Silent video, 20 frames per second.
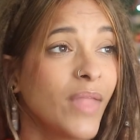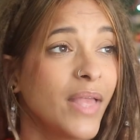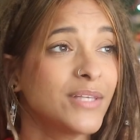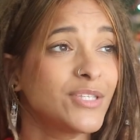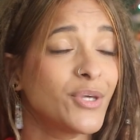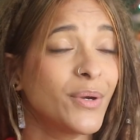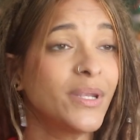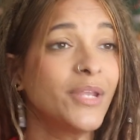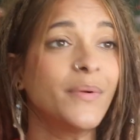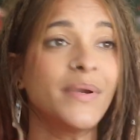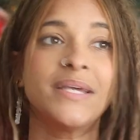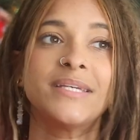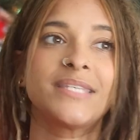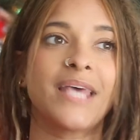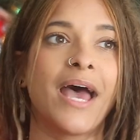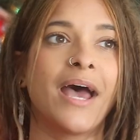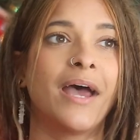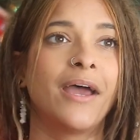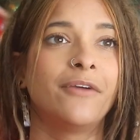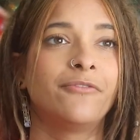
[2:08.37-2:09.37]
So
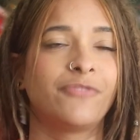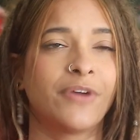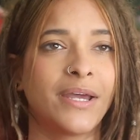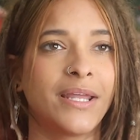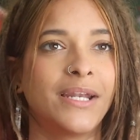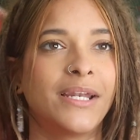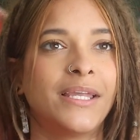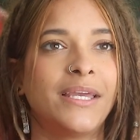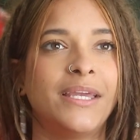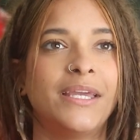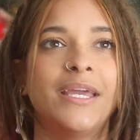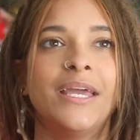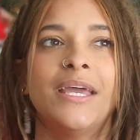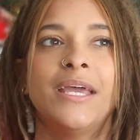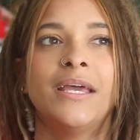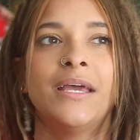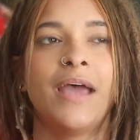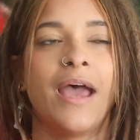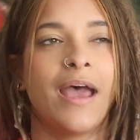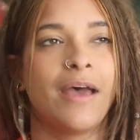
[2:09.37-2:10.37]
anyways, I finally
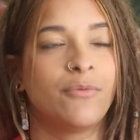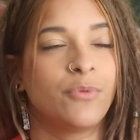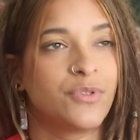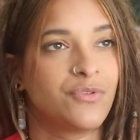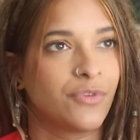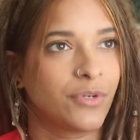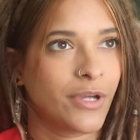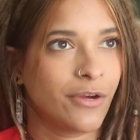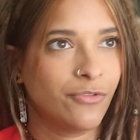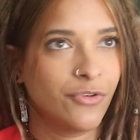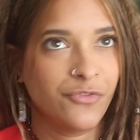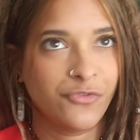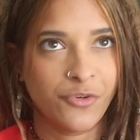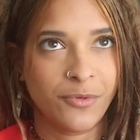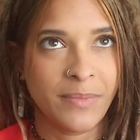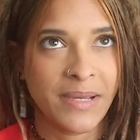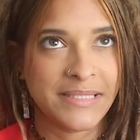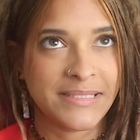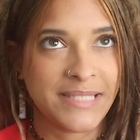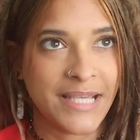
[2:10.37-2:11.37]
I was recovering
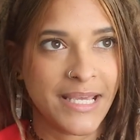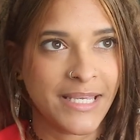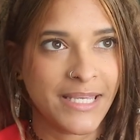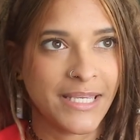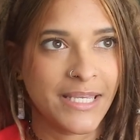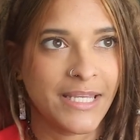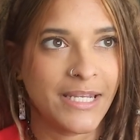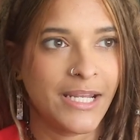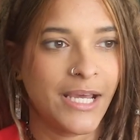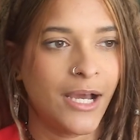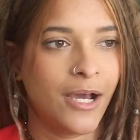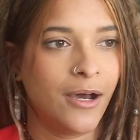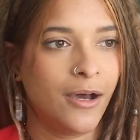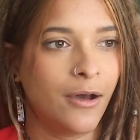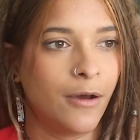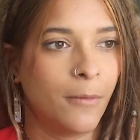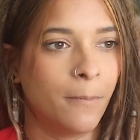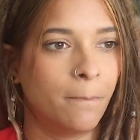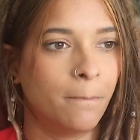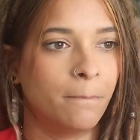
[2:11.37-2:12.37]
from my second
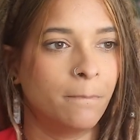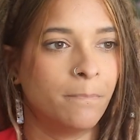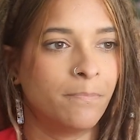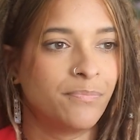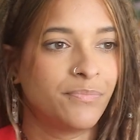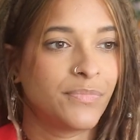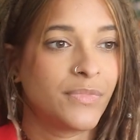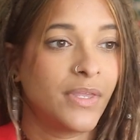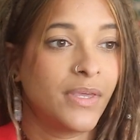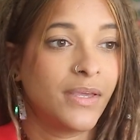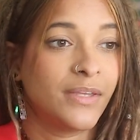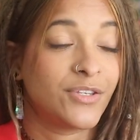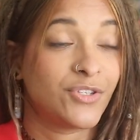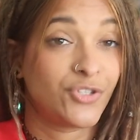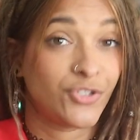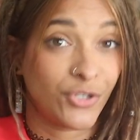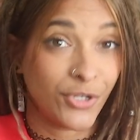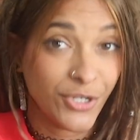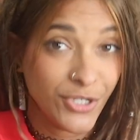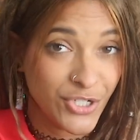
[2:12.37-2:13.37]
um,
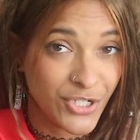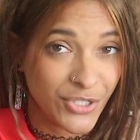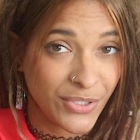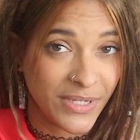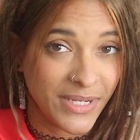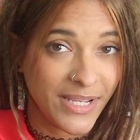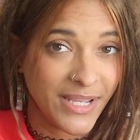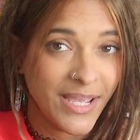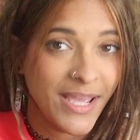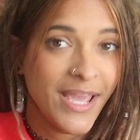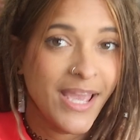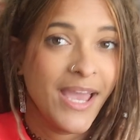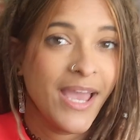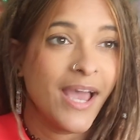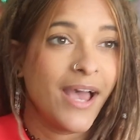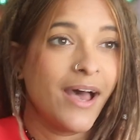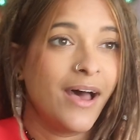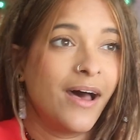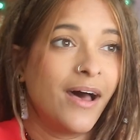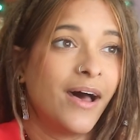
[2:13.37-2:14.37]
surgery
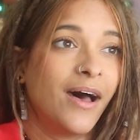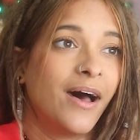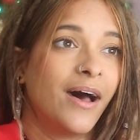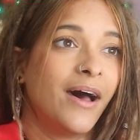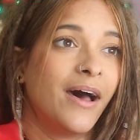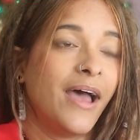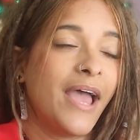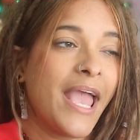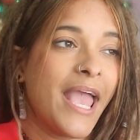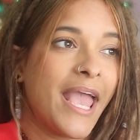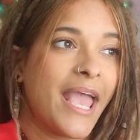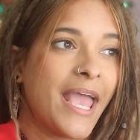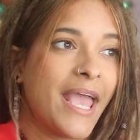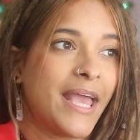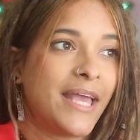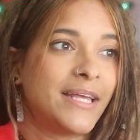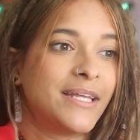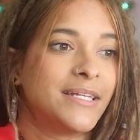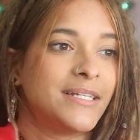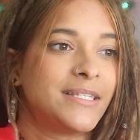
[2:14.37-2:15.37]
uh,
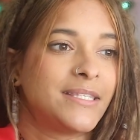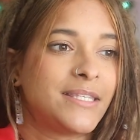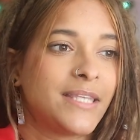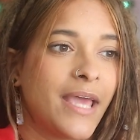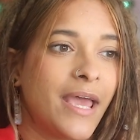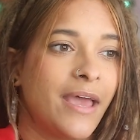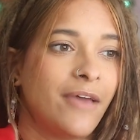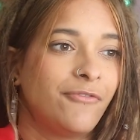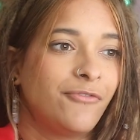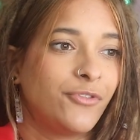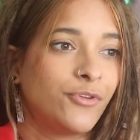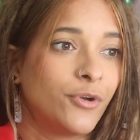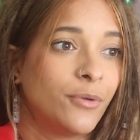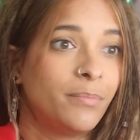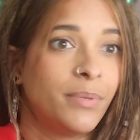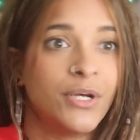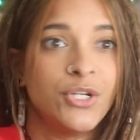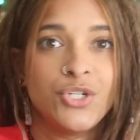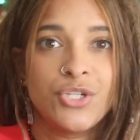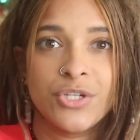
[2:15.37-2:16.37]
and after a
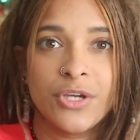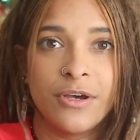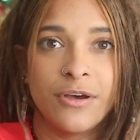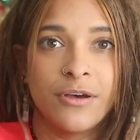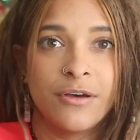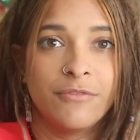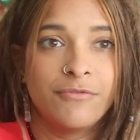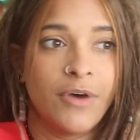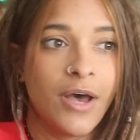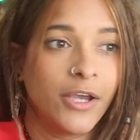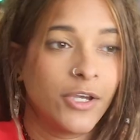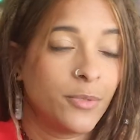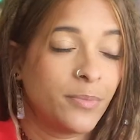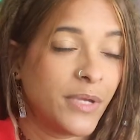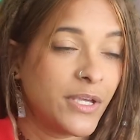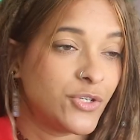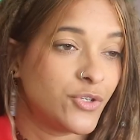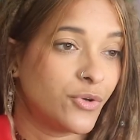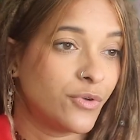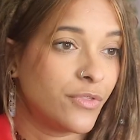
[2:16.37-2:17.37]
bunch of
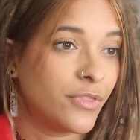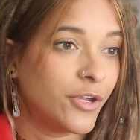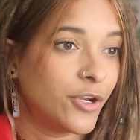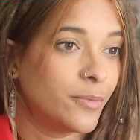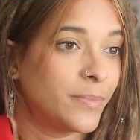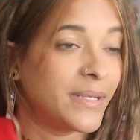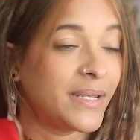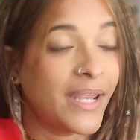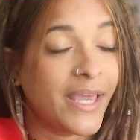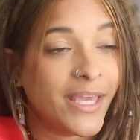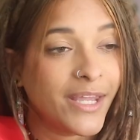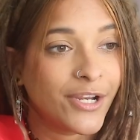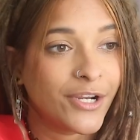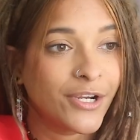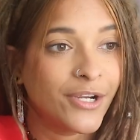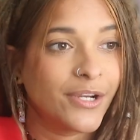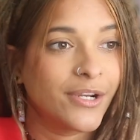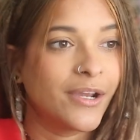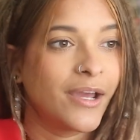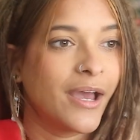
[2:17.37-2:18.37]
occupational therapy
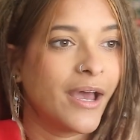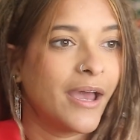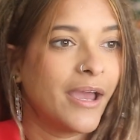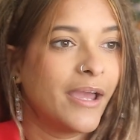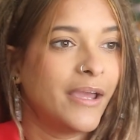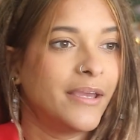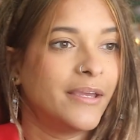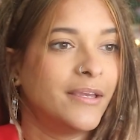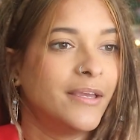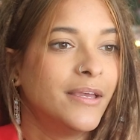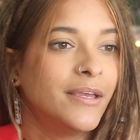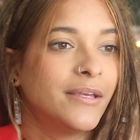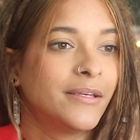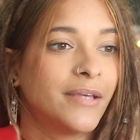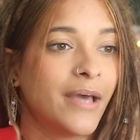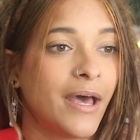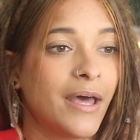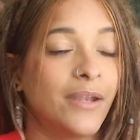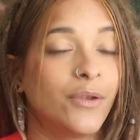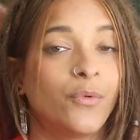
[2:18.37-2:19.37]
later, I
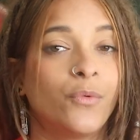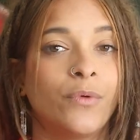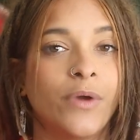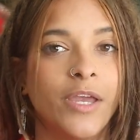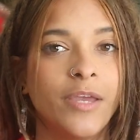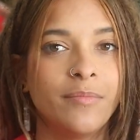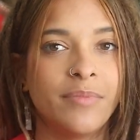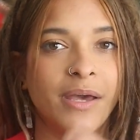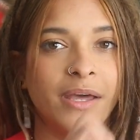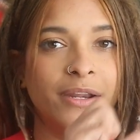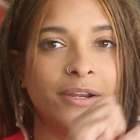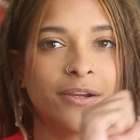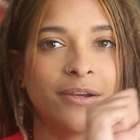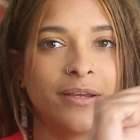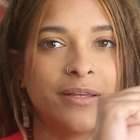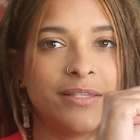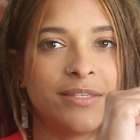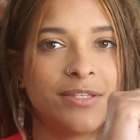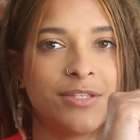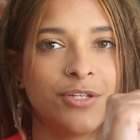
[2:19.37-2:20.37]
got way better.
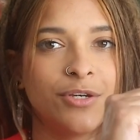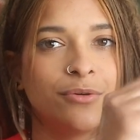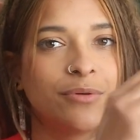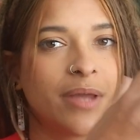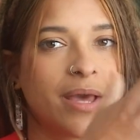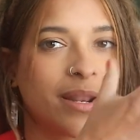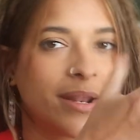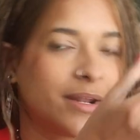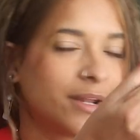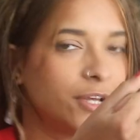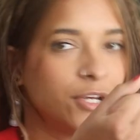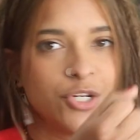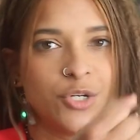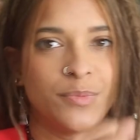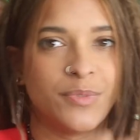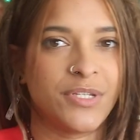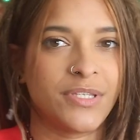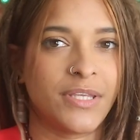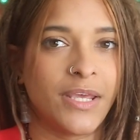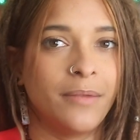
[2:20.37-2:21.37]
It's still not at
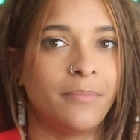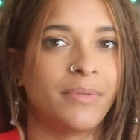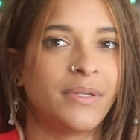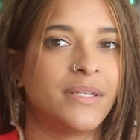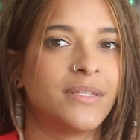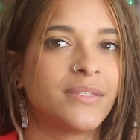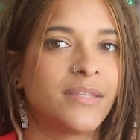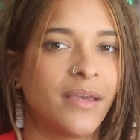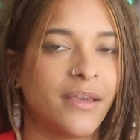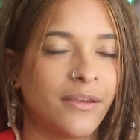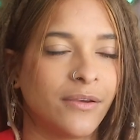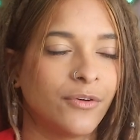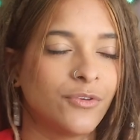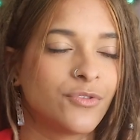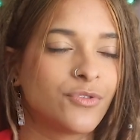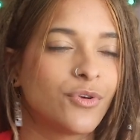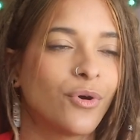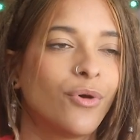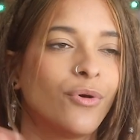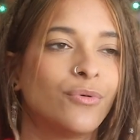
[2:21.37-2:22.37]
100%, but it's like
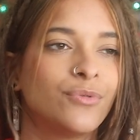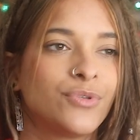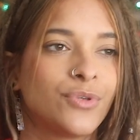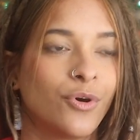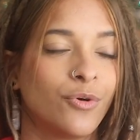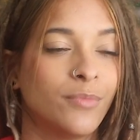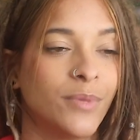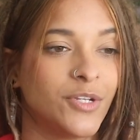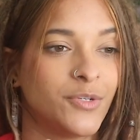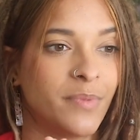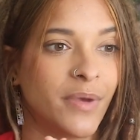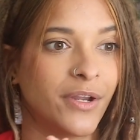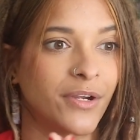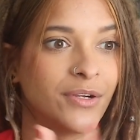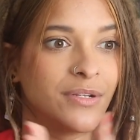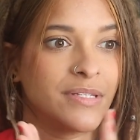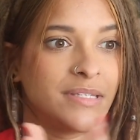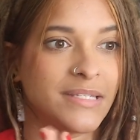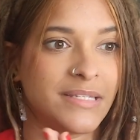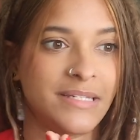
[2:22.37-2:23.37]
so, so much better.
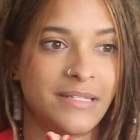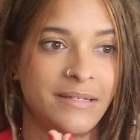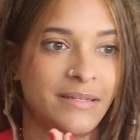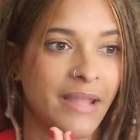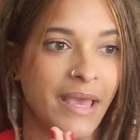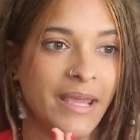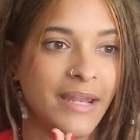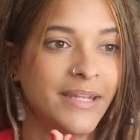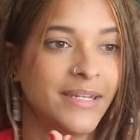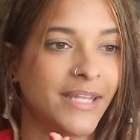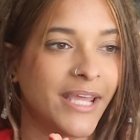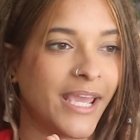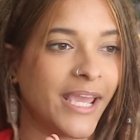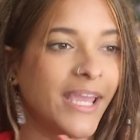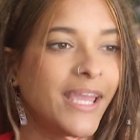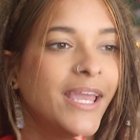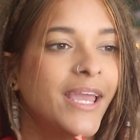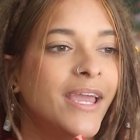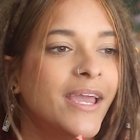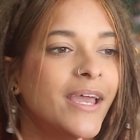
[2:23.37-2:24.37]
It's night and
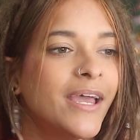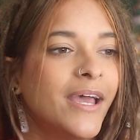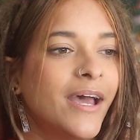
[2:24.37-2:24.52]
day